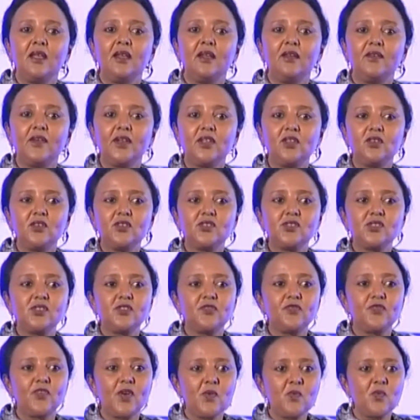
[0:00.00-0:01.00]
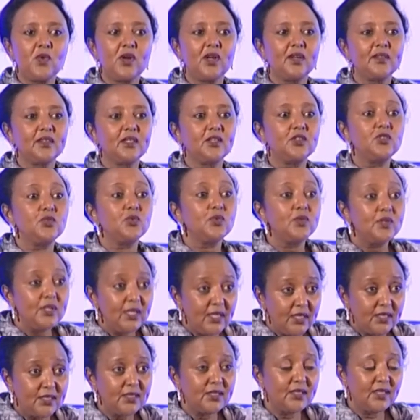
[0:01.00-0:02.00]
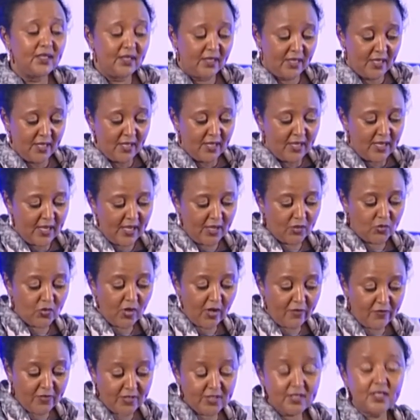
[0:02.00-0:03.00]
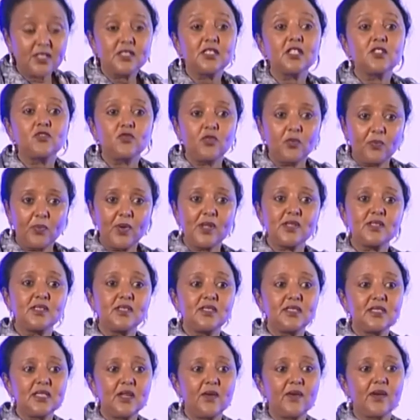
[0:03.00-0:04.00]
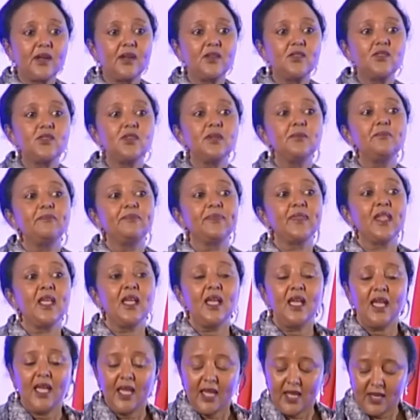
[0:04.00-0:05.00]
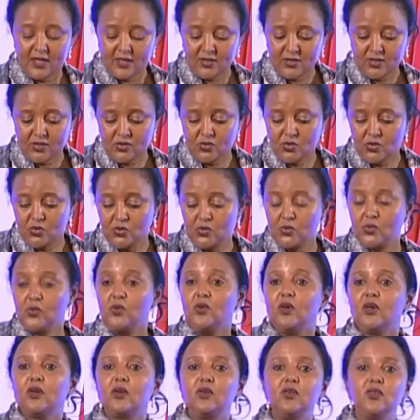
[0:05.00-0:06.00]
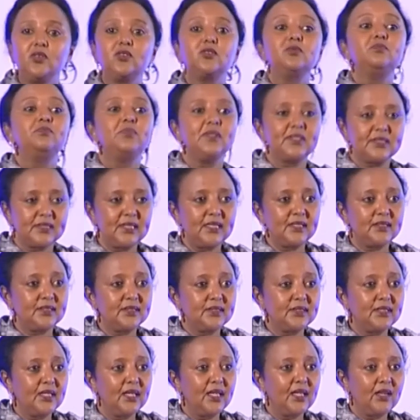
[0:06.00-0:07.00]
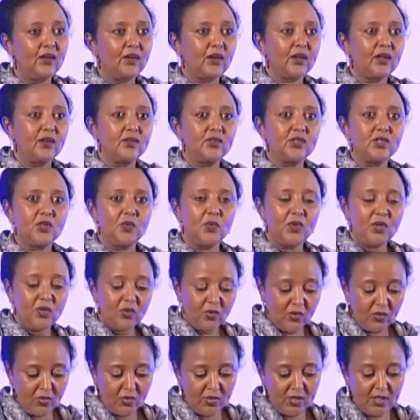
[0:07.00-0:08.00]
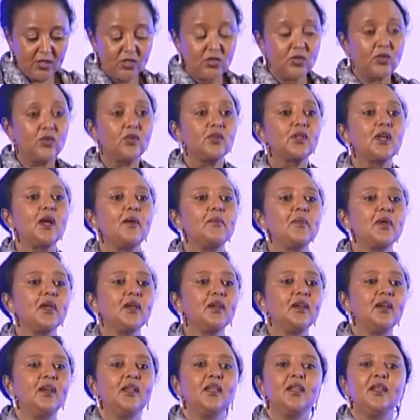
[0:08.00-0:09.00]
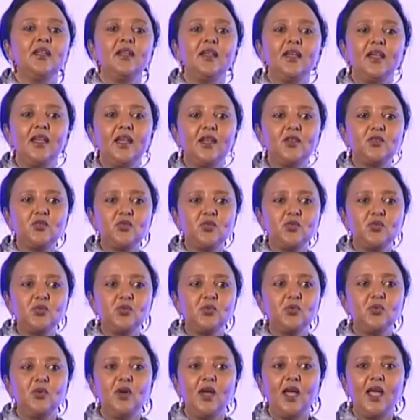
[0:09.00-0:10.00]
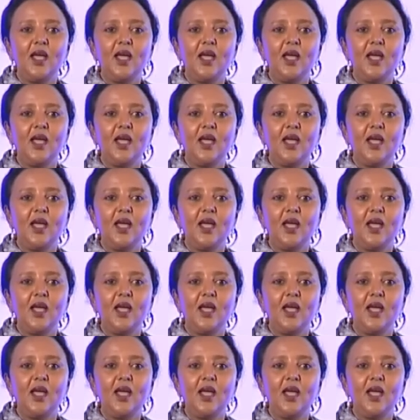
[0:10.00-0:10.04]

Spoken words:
regulatory framework that you'd need to have a successful presence in our country and to do good business in our country. We know that you're not coming to do